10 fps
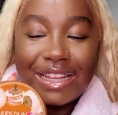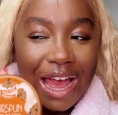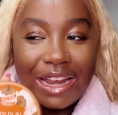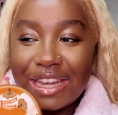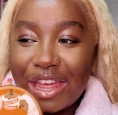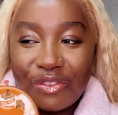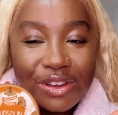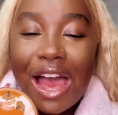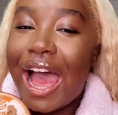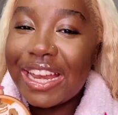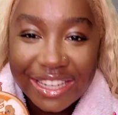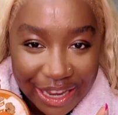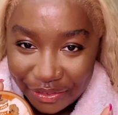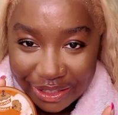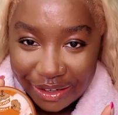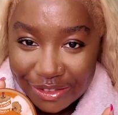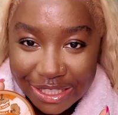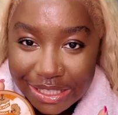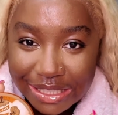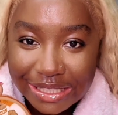I never left
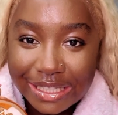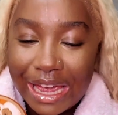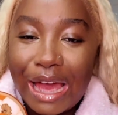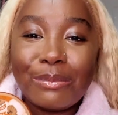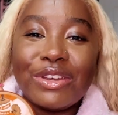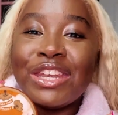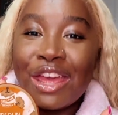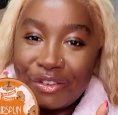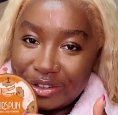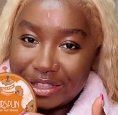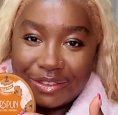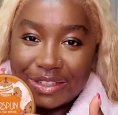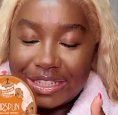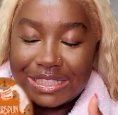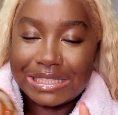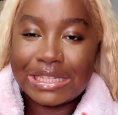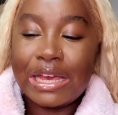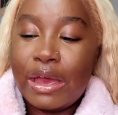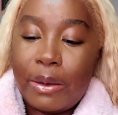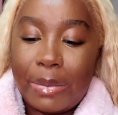this. I'm never leaving this.
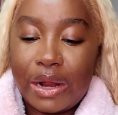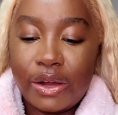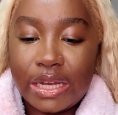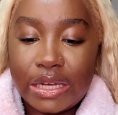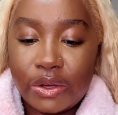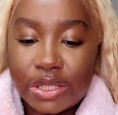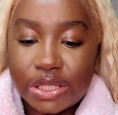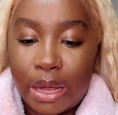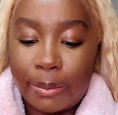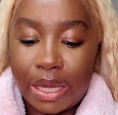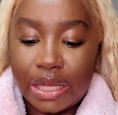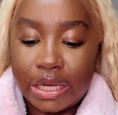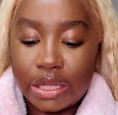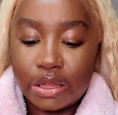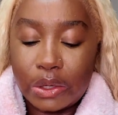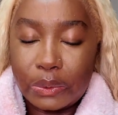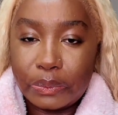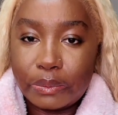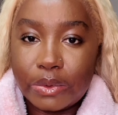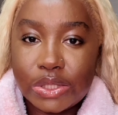But I heard that they're going to stop making it though.
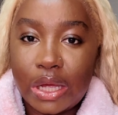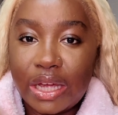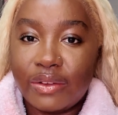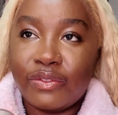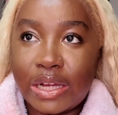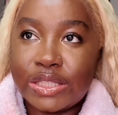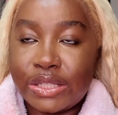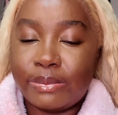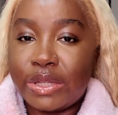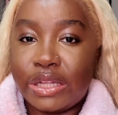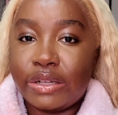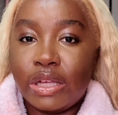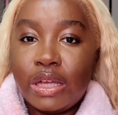So I got to find something.